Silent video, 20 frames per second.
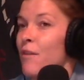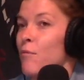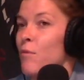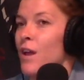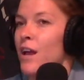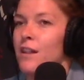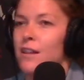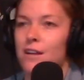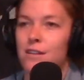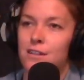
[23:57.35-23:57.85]
And we
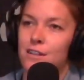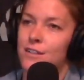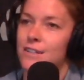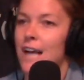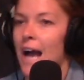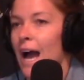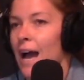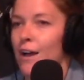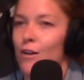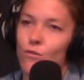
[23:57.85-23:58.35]
had like this
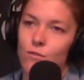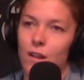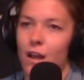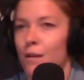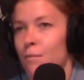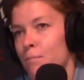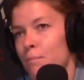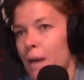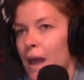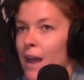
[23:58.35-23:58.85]
guy who would
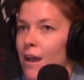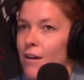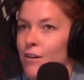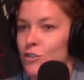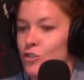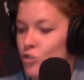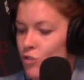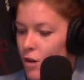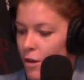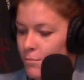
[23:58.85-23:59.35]
like bang
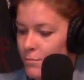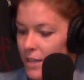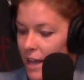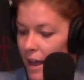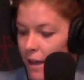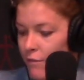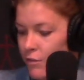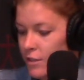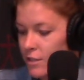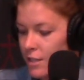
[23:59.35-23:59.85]
on drums
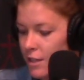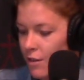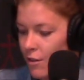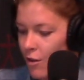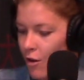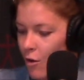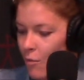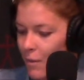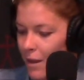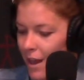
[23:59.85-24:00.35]
every single
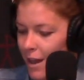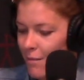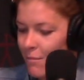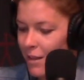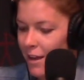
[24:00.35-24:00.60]
home game.